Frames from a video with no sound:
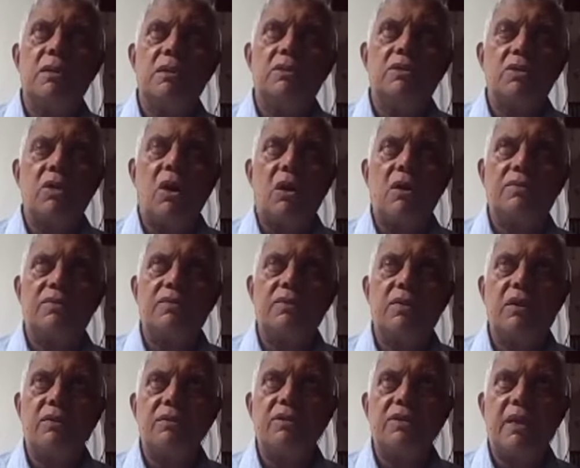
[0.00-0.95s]
Song of
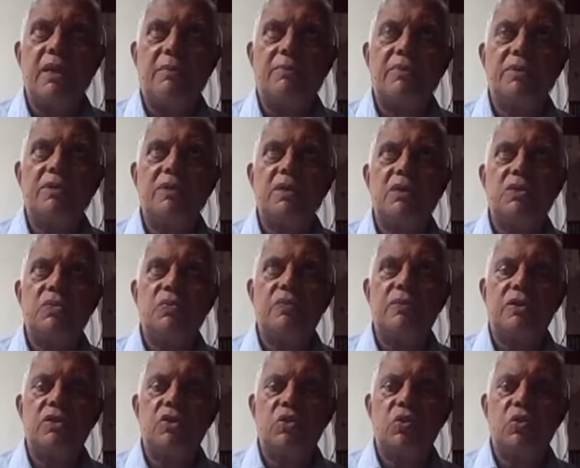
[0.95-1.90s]
Songs chapter 6
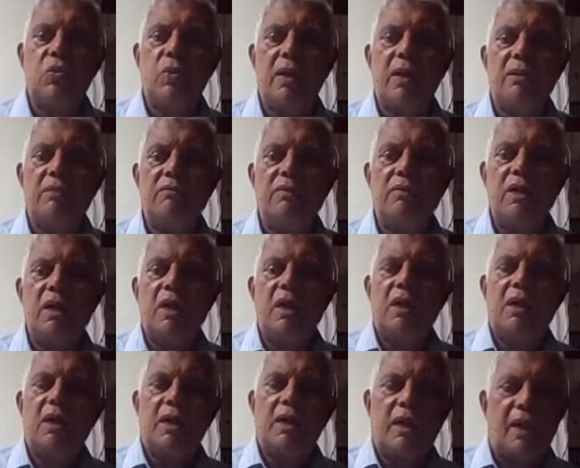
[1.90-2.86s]
verse 12,
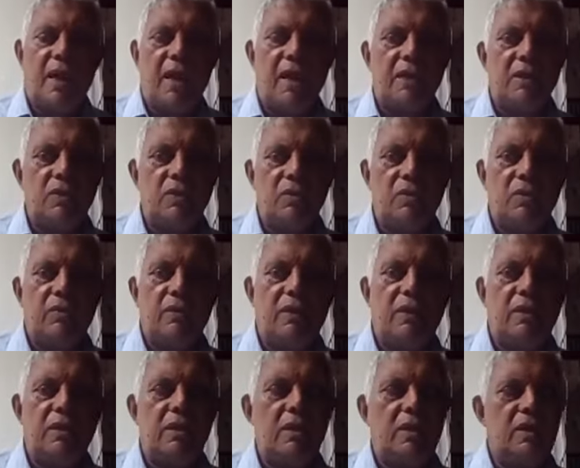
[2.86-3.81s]
clad
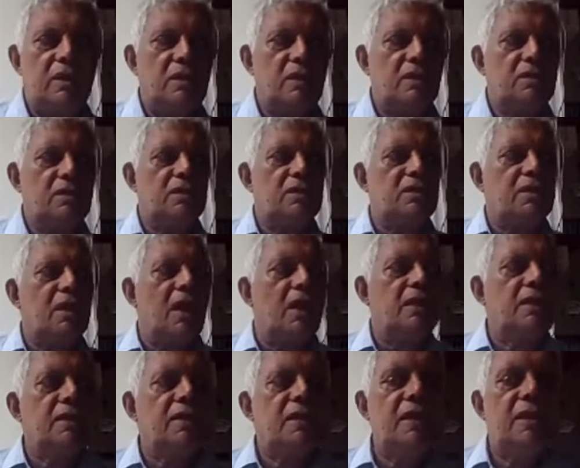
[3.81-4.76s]
with the
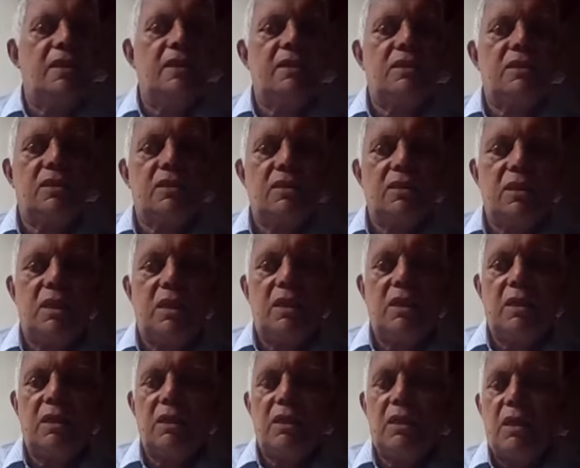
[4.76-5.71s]
sun in its
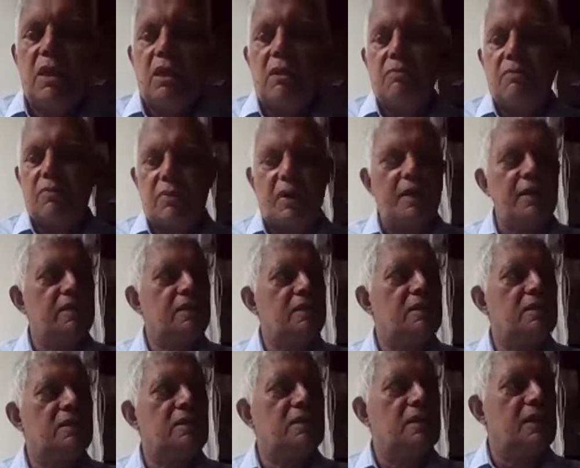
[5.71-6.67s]

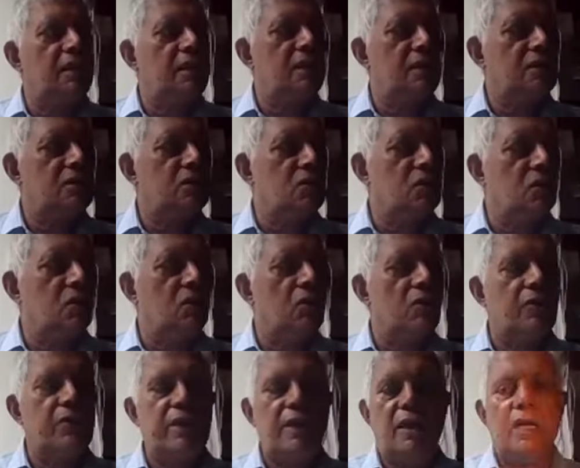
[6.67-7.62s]
brightness, in its
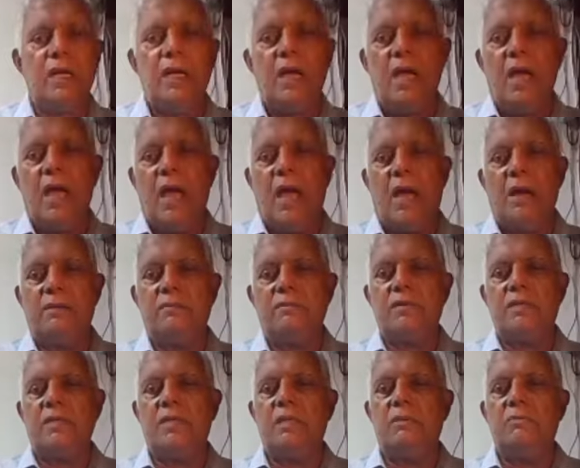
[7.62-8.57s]
glory, and
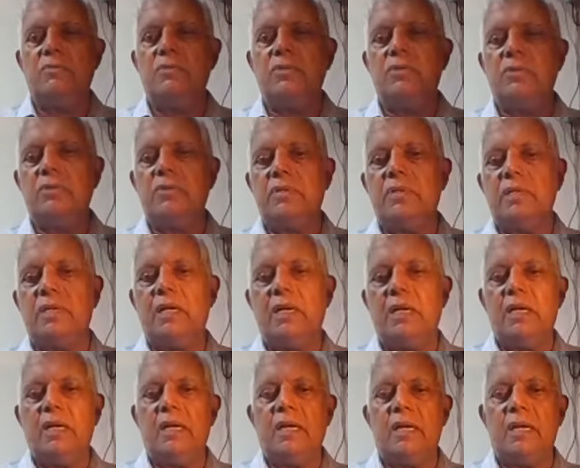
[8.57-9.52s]
with the moon
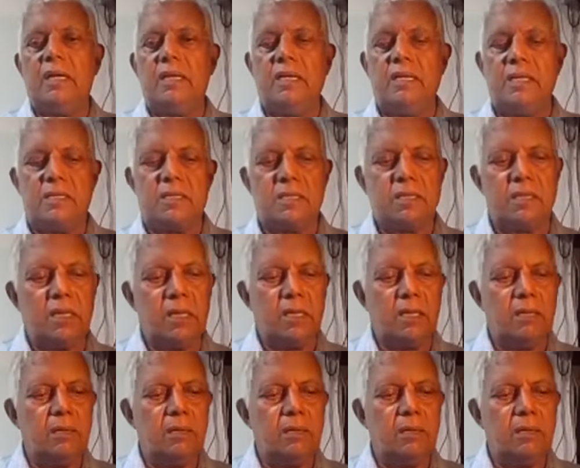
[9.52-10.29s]
in its